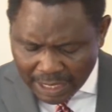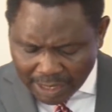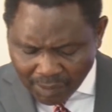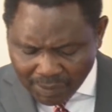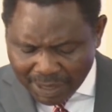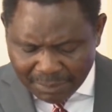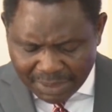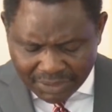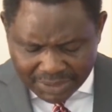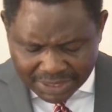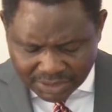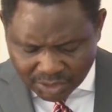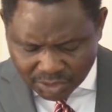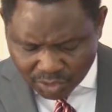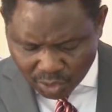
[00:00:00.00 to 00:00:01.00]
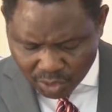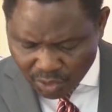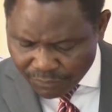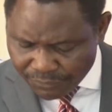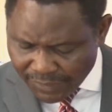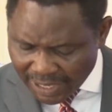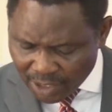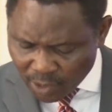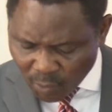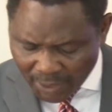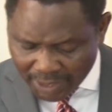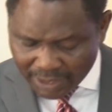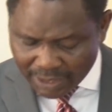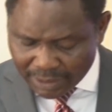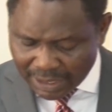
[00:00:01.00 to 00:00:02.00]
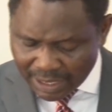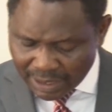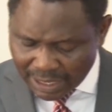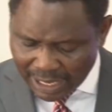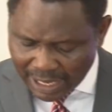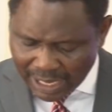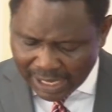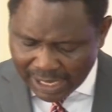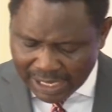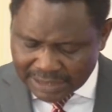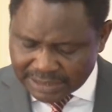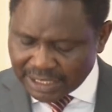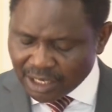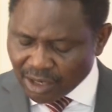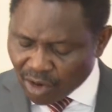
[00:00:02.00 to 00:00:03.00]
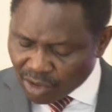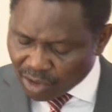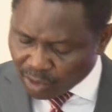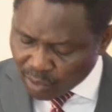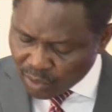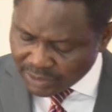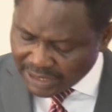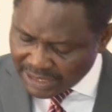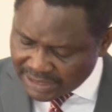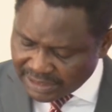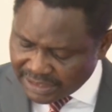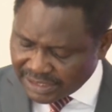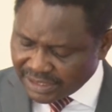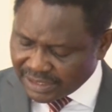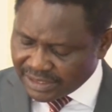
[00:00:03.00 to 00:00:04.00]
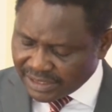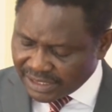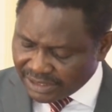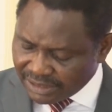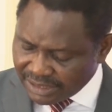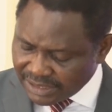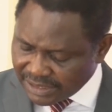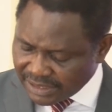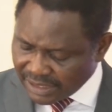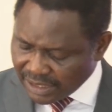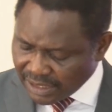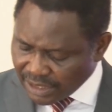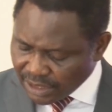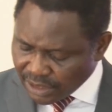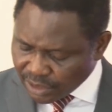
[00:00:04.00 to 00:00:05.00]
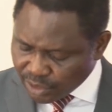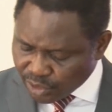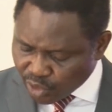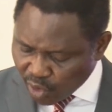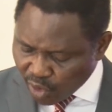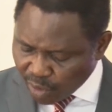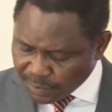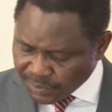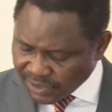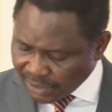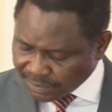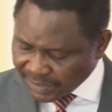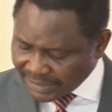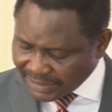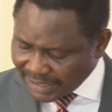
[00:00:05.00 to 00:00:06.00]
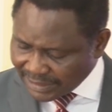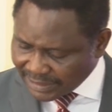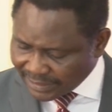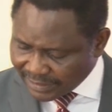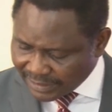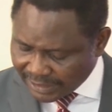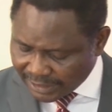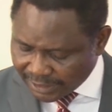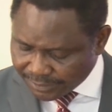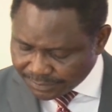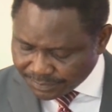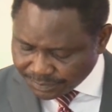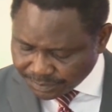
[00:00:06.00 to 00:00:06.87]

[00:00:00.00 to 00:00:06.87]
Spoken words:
Now let me read to you very quickly as I conclude this teaching series, Job chapter 33.